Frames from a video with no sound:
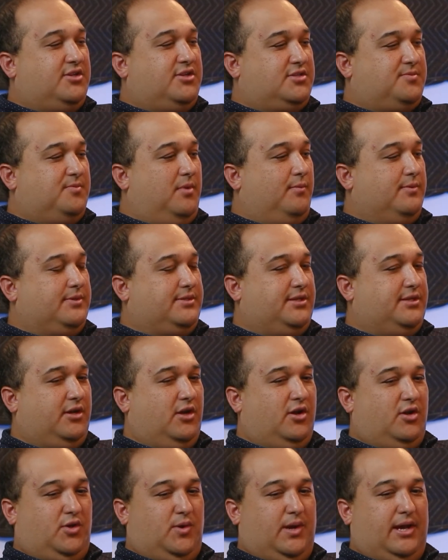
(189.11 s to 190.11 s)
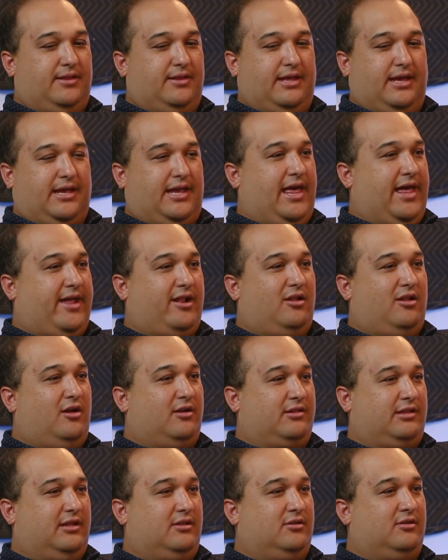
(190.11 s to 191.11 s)
Just moments ago, you had that
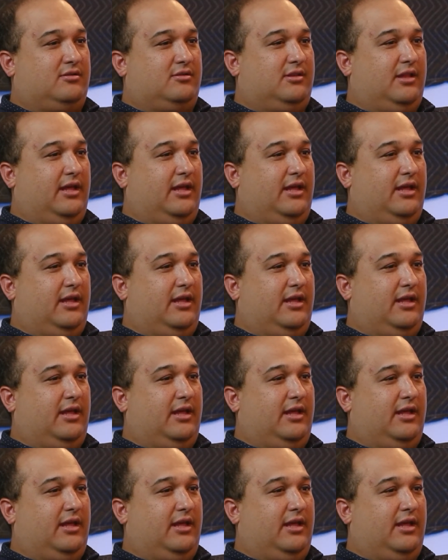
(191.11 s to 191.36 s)
catalog that looked